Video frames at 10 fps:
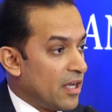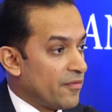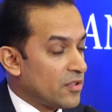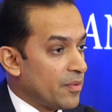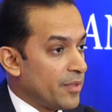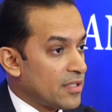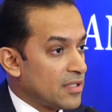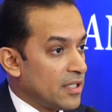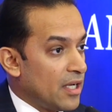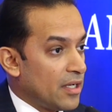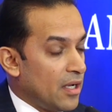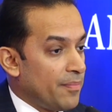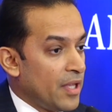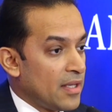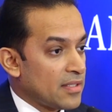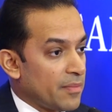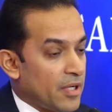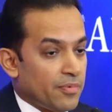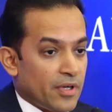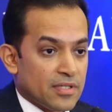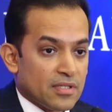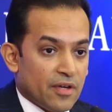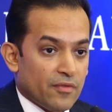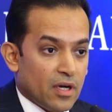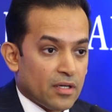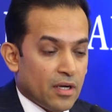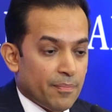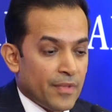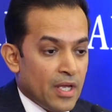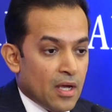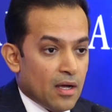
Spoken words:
have tremendously gone up. Cement prices have gone up.